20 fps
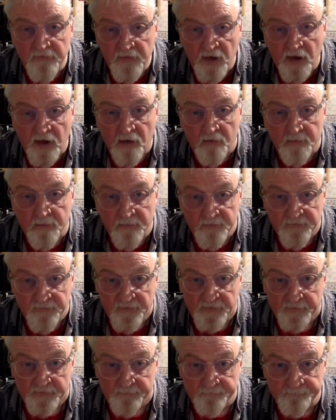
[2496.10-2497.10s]
helpers
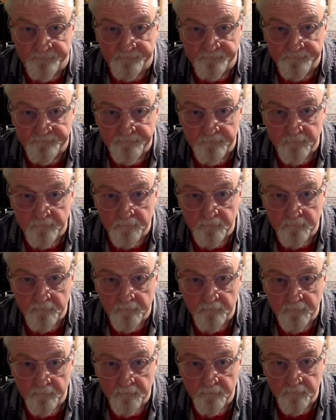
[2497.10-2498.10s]
in.
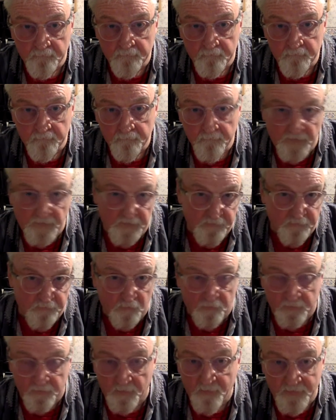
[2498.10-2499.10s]
Being
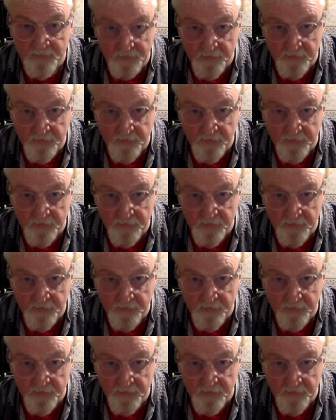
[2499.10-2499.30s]
told them, but you